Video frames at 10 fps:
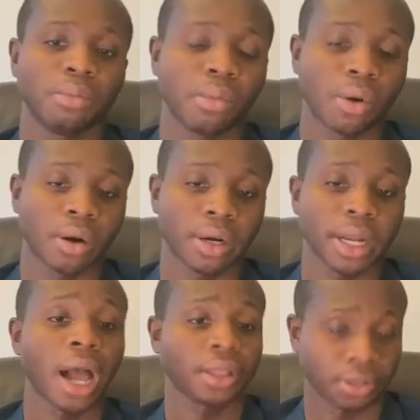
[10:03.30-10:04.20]
more
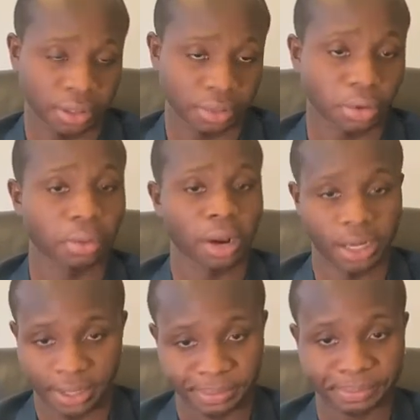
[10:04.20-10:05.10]
dollars, more
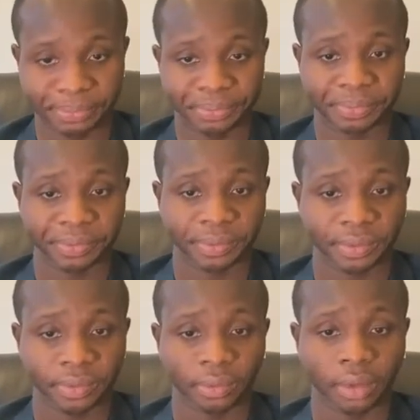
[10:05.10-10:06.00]
money.
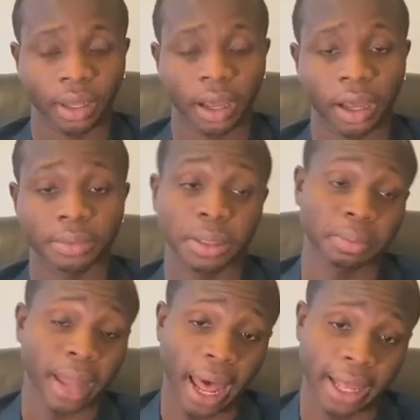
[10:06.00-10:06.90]

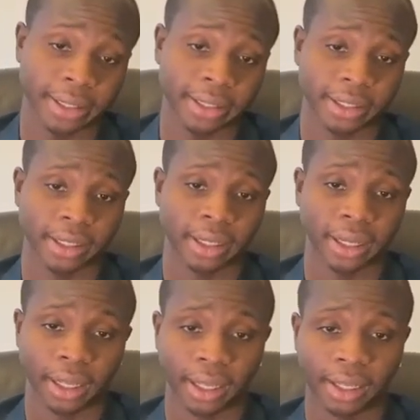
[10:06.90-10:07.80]
Supplies.
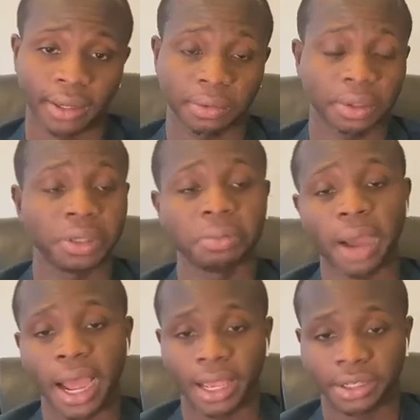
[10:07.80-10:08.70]
When you
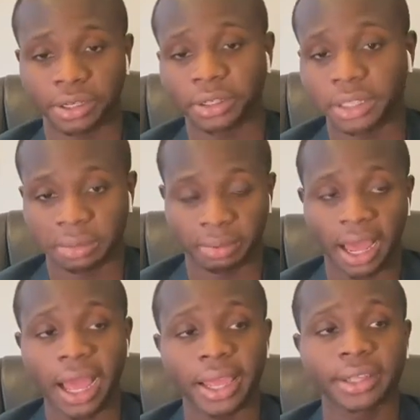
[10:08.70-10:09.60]
buy certain
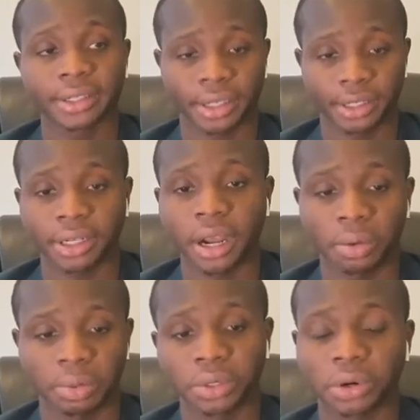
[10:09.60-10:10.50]
supplies, it should
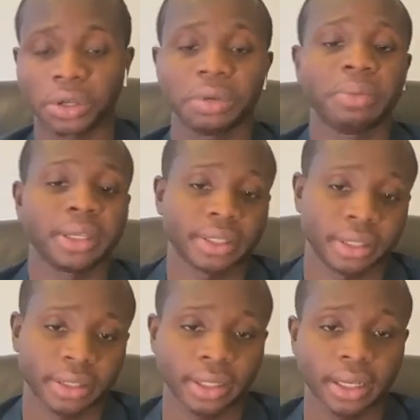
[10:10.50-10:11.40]
help you grow your
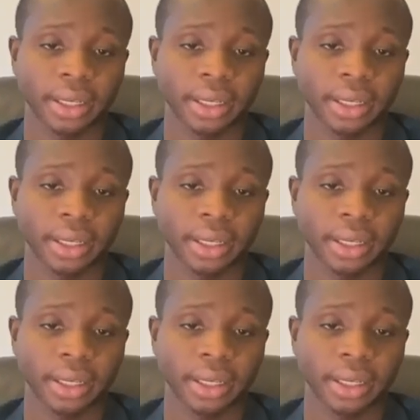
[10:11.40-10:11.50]
business.